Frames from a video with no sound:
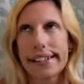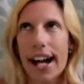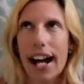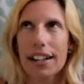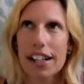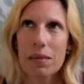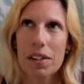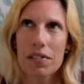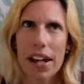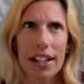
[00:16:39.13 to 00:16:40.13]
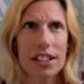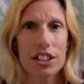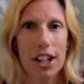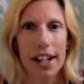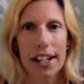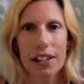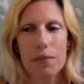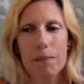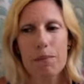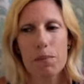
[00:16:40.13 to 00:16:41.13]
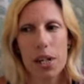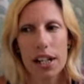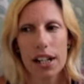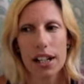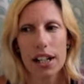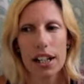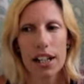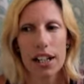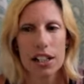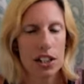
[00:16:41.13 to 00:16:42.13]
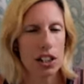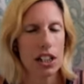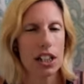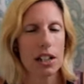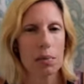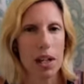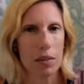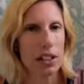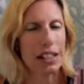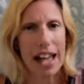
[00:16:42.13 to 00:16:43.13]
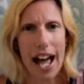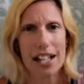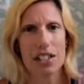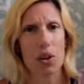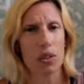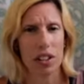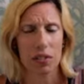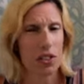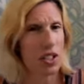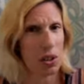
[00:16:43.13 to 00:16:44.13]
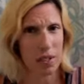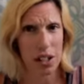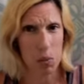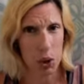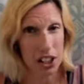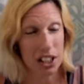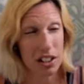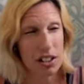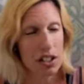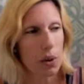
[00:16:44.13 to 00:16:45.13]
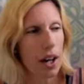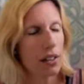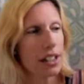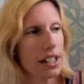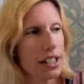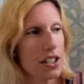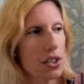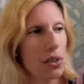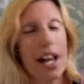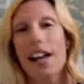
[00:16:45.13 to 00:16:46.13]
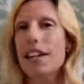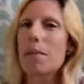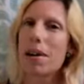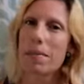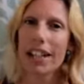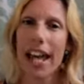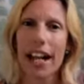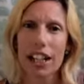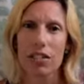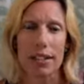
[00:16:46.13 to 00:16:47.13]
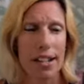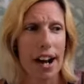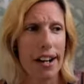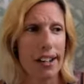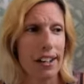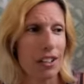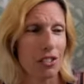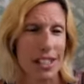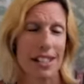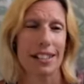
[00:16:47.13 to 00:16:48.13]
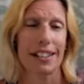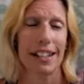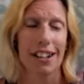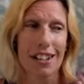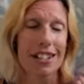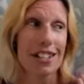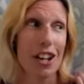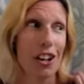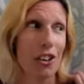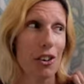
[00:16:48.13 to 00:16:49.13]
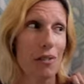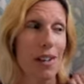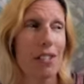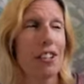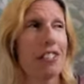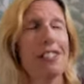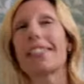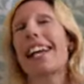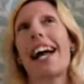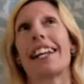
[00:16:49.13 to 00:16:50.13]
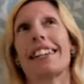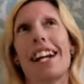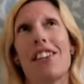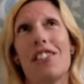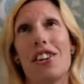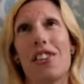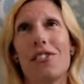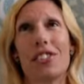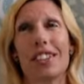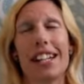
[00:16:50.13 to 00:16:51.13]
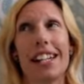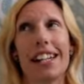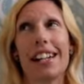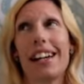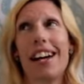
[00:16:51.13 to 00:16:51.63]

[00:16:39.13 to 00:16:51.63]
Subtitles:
I like my van, it's great, but it's only gonna be able to last only for so many more years. So I would like to, now that my mechanic retired recently, also my favorite mechanic that I've known for like,